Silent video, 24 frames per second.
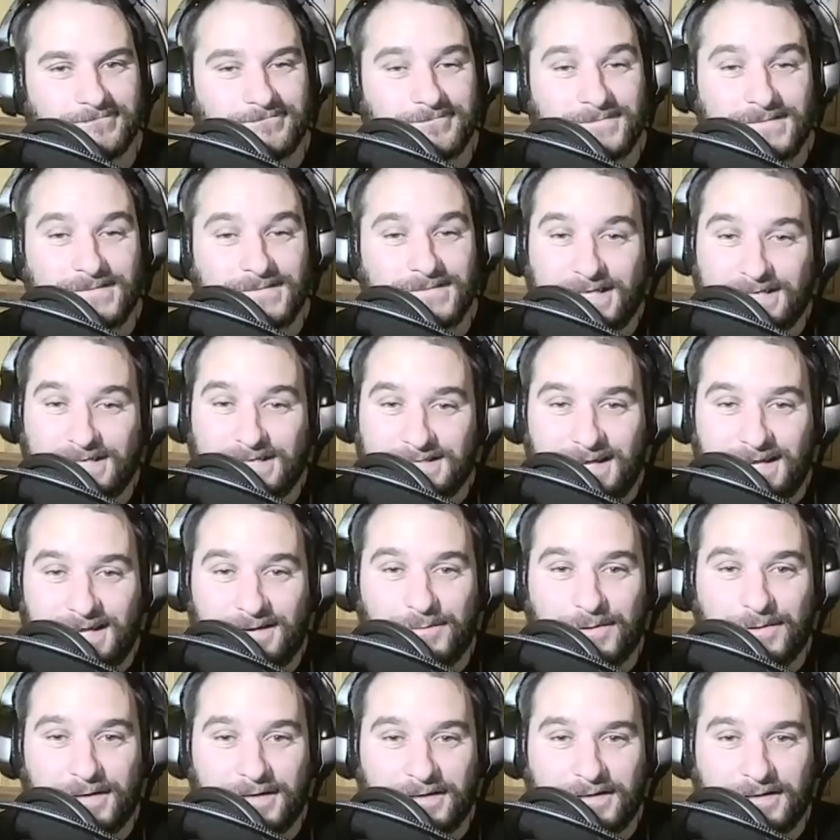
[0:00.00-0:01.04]
Diggs had a
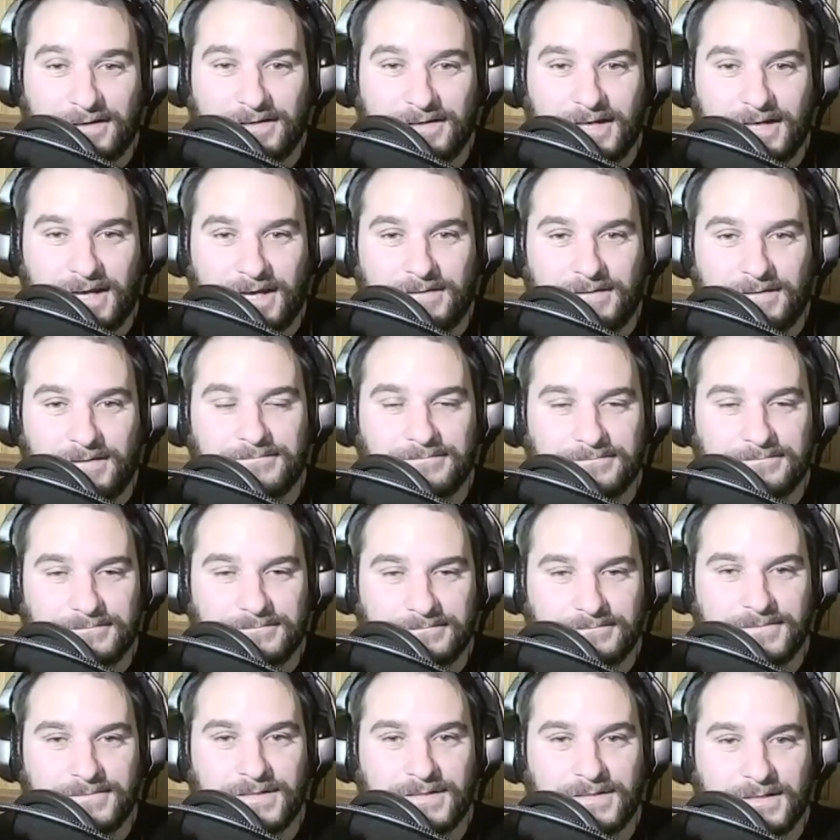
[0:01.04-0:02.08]
pretty good game.
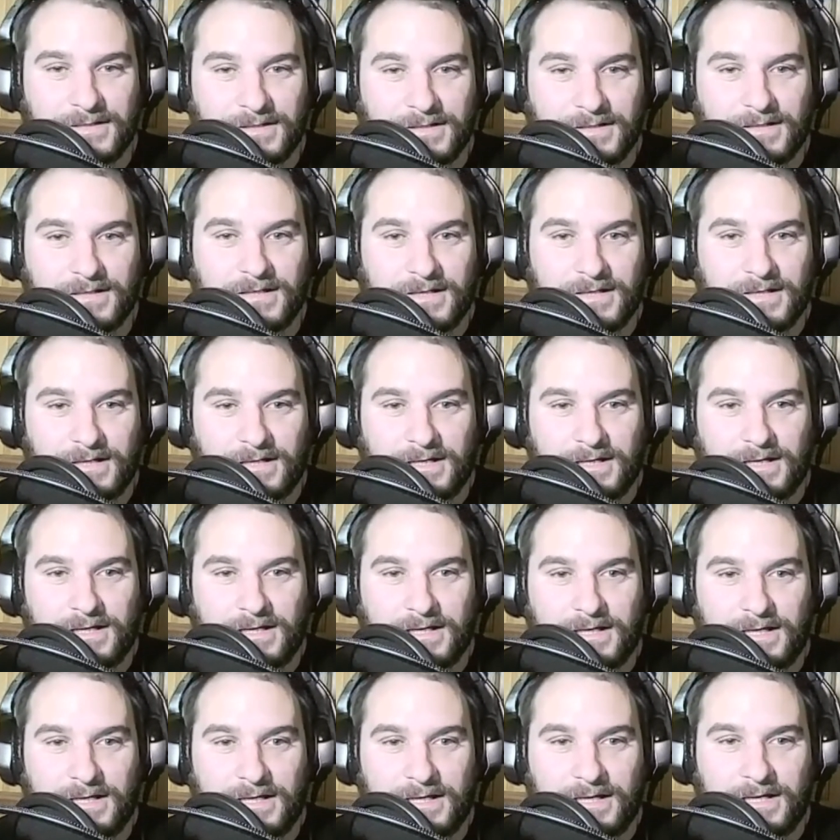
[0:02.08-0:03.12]

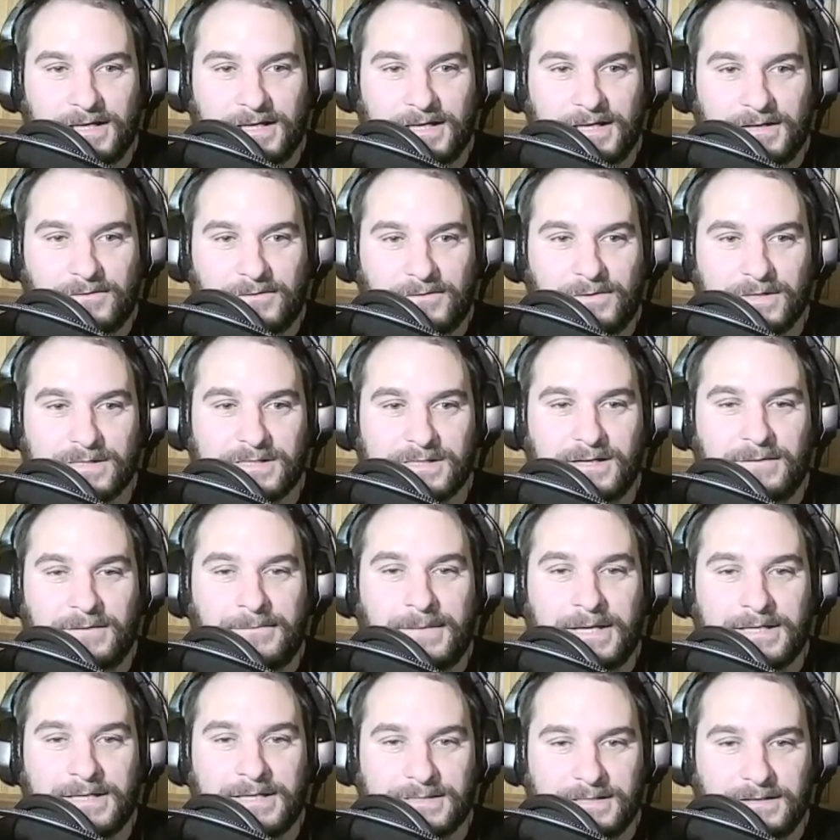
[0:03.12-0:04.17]
It wasn't
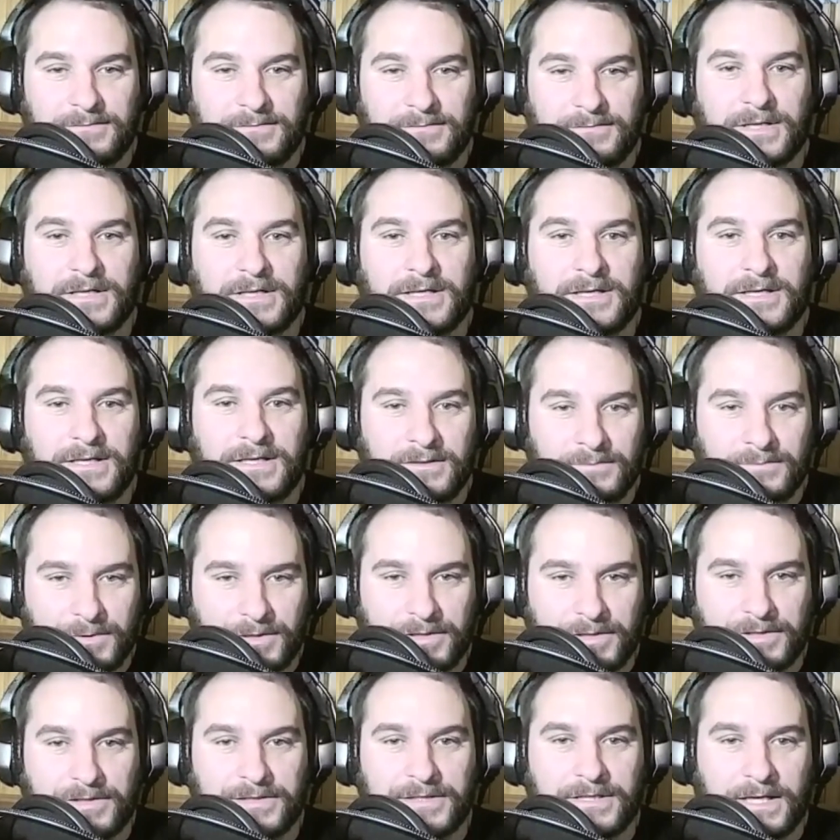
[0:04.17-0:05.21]
amazing, but he had a
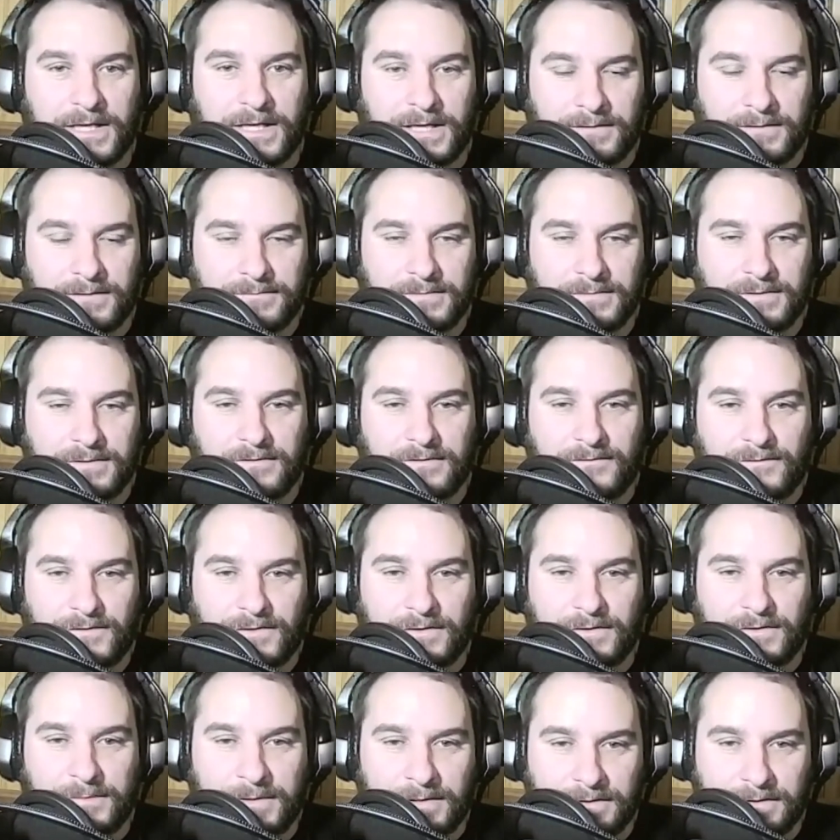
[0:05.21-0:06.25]
pretty good game for
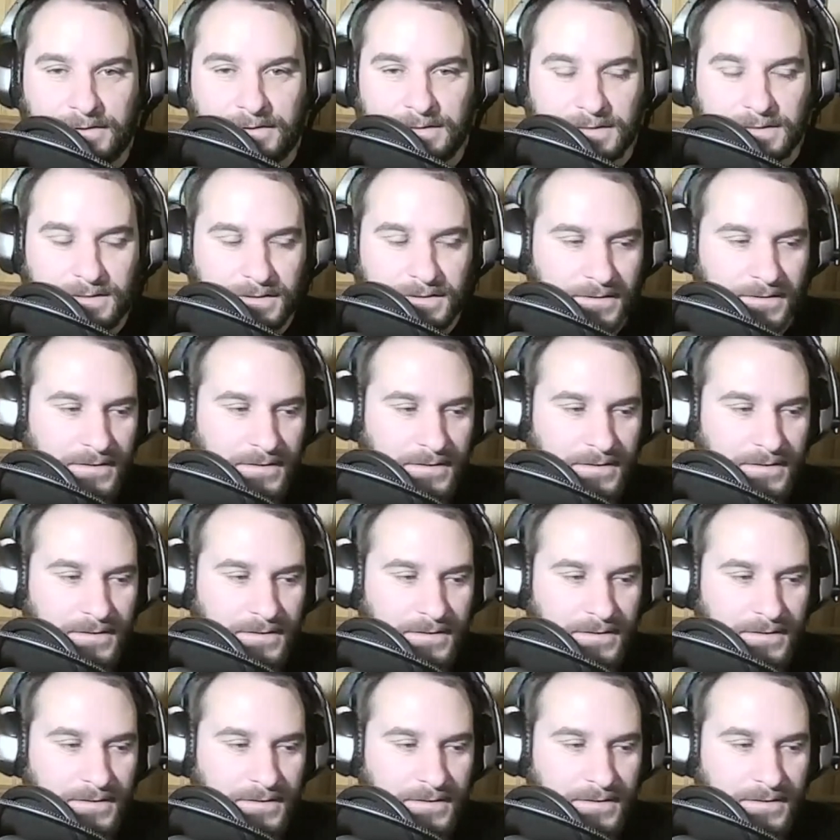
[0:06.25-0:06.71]
the Bills.